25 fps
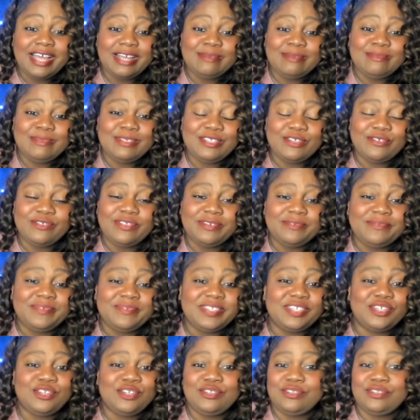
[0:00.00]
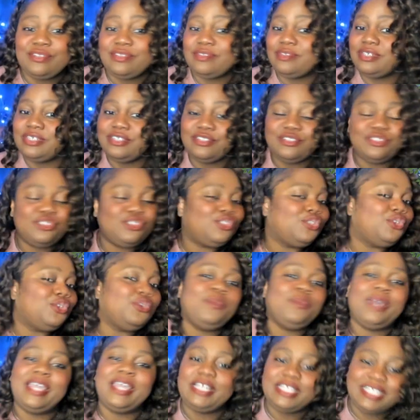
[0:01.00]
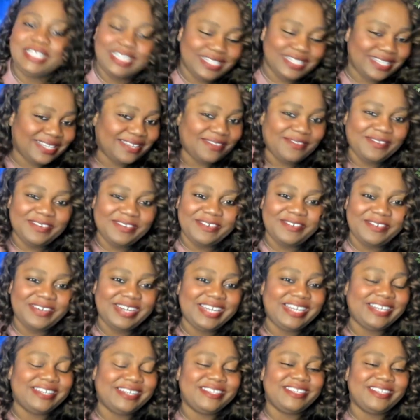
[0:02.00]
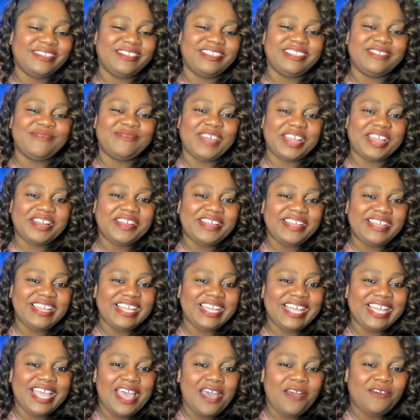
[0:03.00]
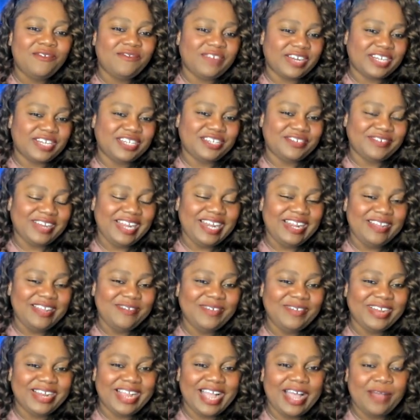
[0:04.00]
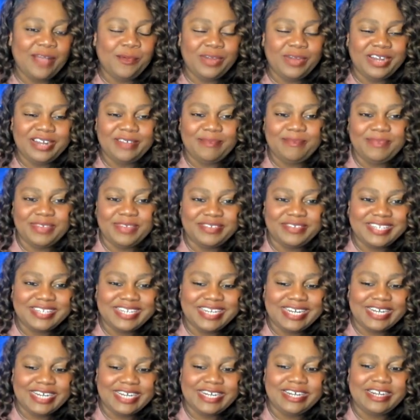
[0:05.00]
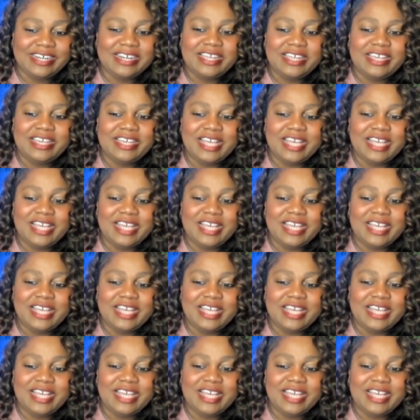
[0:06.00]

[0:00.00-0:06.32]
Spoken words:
So there's two-way cheats going on here, so it's very frustrating where I want to build here.